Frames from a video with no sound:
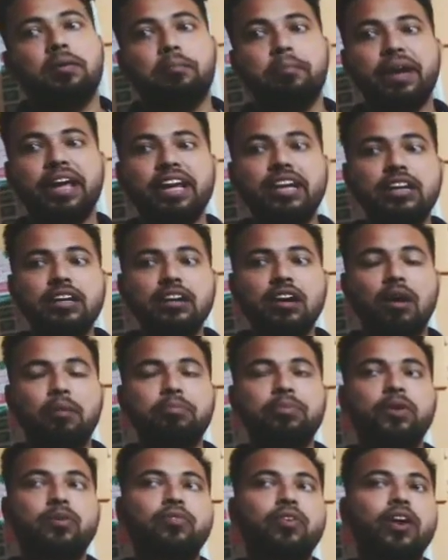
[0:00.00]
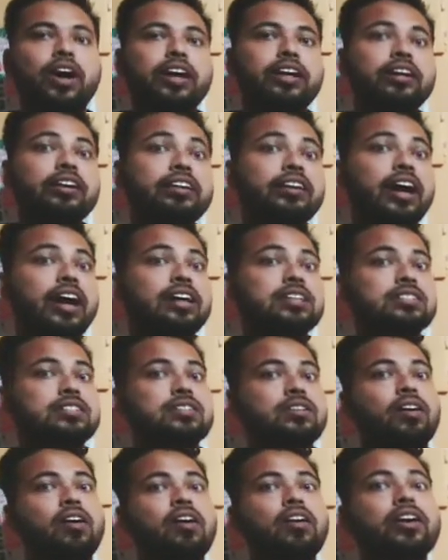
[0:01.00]
Many of the water is
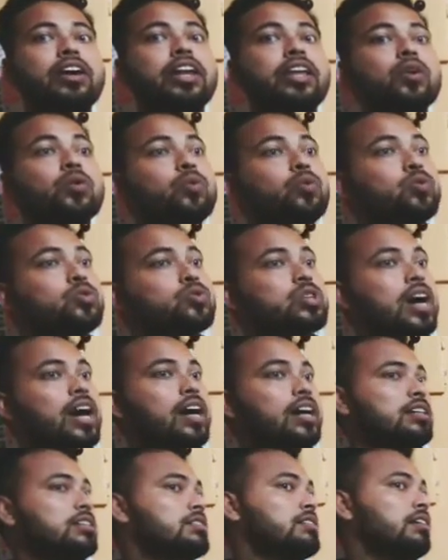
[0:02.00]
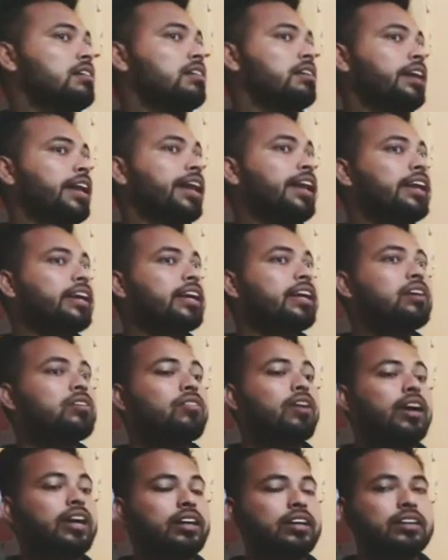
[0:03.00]
not used as the drinking
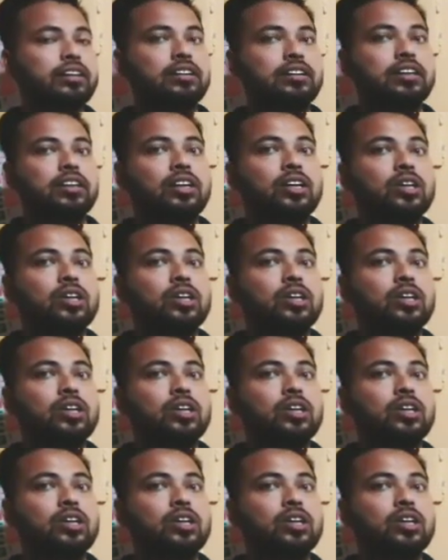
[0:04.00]
water,